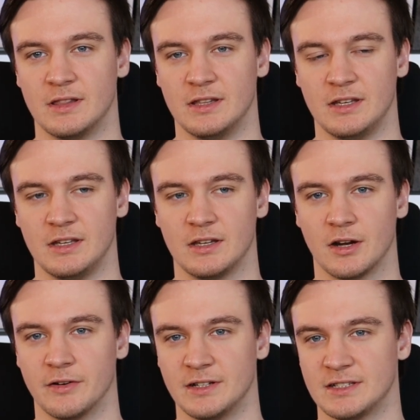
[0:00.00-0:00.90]
the
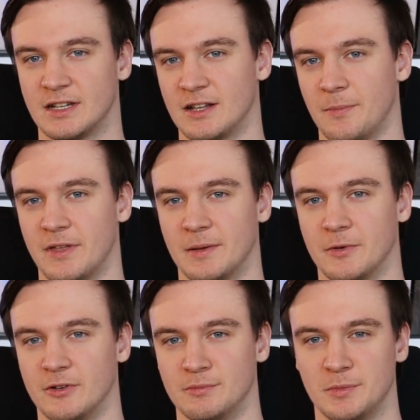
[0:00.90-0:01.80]
current setup that I'm
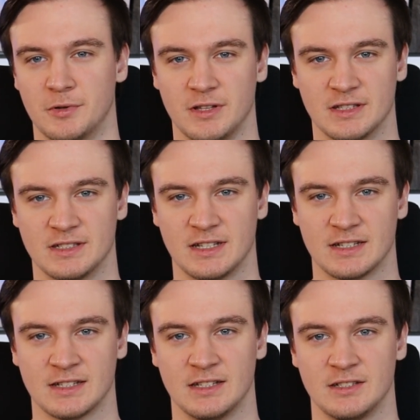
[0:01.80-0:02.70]
going to be putting this
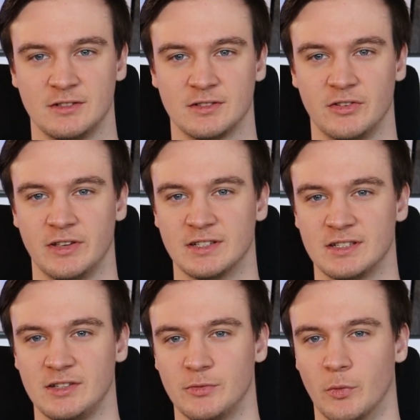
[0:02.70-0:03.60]
desk into so you can
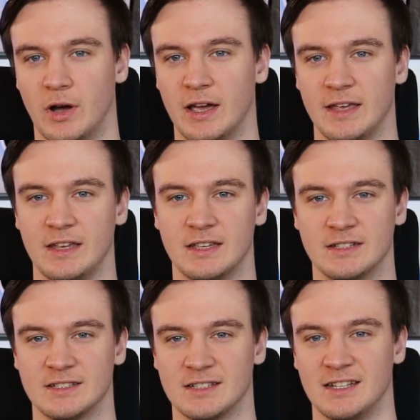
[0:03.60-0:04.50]
see why
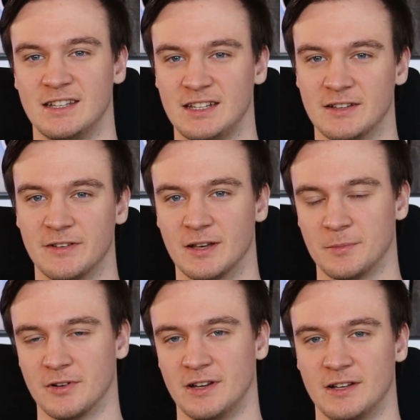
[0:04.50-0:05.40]
it's in need of an
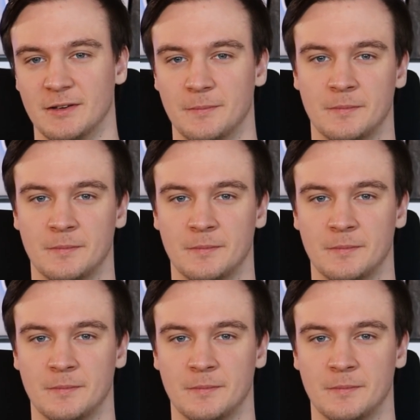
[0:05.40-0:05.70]
upgrade.